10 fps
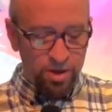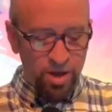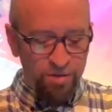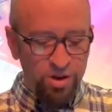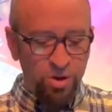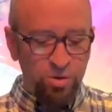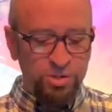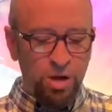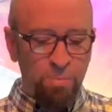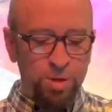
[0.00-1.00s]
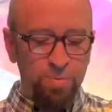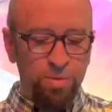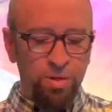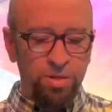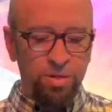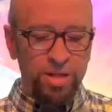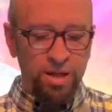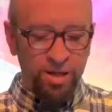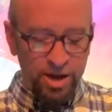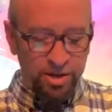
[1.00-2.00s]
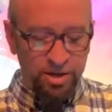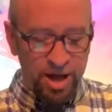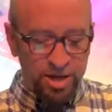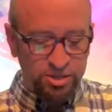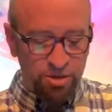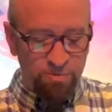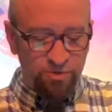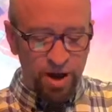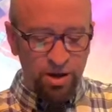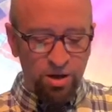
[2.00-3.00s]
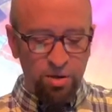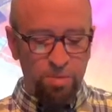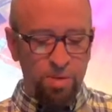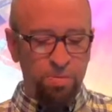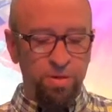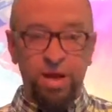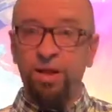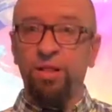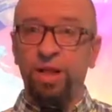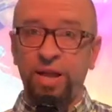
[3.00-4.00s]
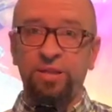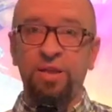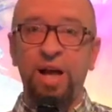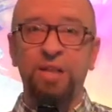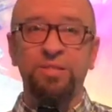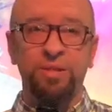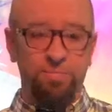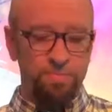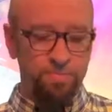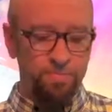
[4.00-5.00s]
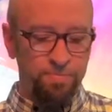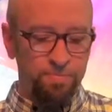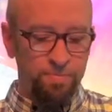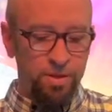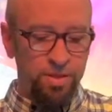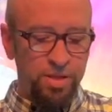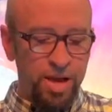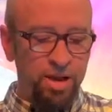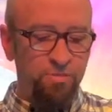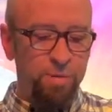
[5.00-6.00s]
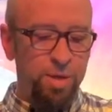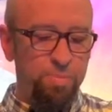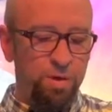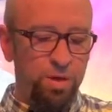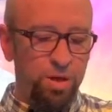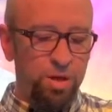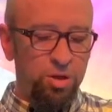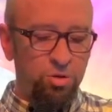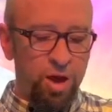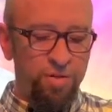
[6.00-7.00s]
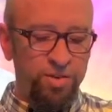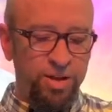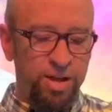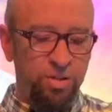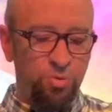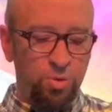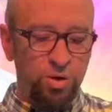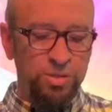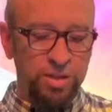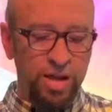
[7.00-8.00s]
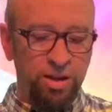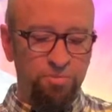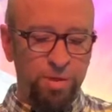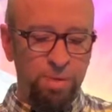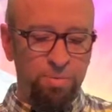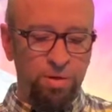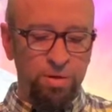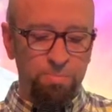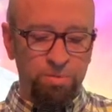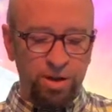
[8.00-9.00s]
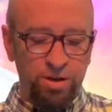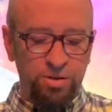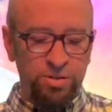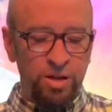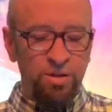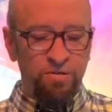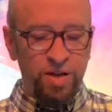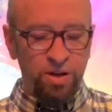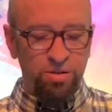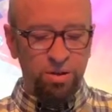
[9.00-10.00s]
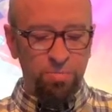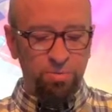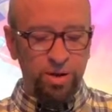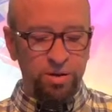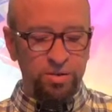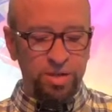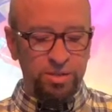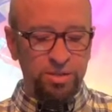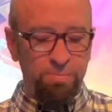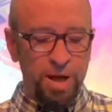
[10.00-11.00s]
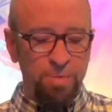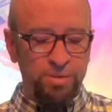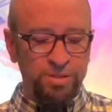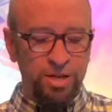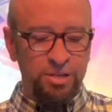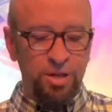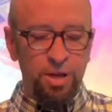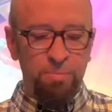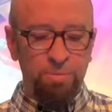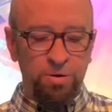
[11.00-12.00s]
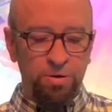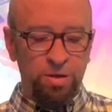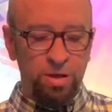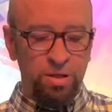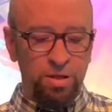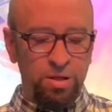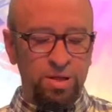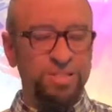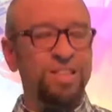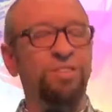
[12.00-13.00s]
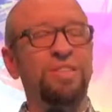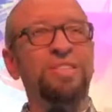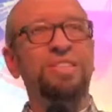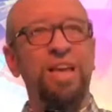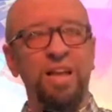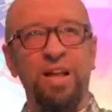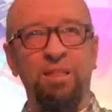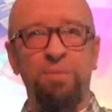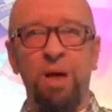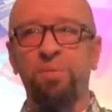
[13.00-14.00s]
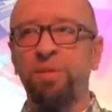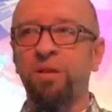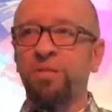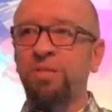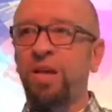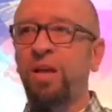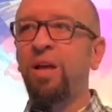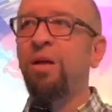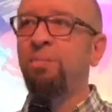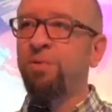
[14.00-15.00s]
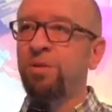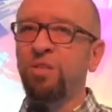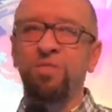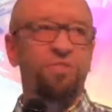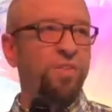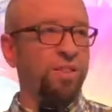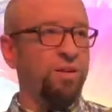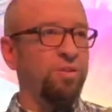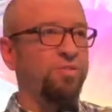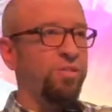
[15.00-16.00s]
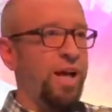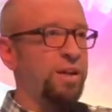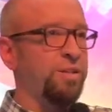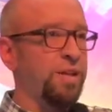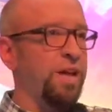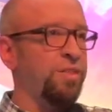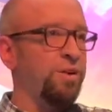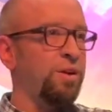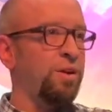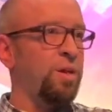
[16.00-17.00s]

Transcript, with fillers: Have you noticed how people that like to gossip find other people that like to gossip? Negative people gravitate towards negative people. Complainers find other complainers. Thus, the Bible says, the, thus there's a saying, not the Bible, but there's a saying, birds of a feather flock together.